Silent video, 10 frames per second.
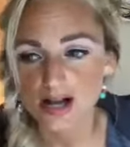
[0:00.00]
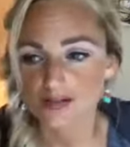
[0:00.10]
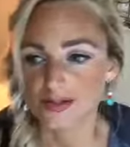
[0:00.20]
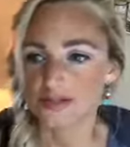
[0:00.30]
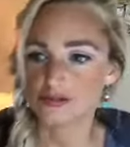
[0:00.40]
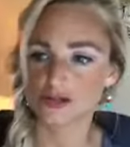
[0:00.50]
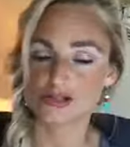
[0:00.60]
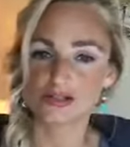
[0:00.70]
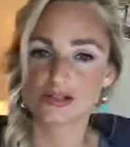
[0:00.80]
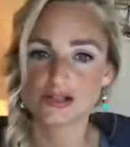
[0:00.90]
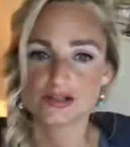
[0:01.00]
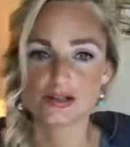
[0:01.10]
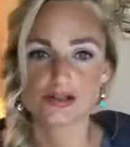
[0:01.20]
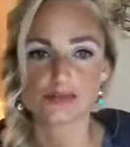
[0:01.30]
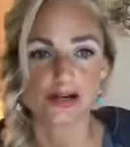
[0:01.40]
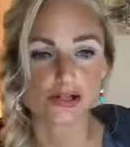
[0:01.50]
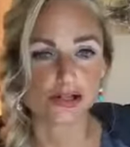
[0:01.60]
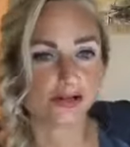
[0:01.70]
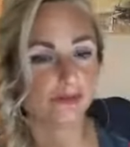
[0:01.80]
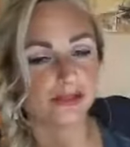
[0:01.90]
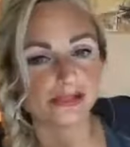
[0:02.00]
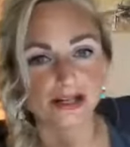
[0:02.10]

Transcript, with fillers: then you've chosen the, the direction of being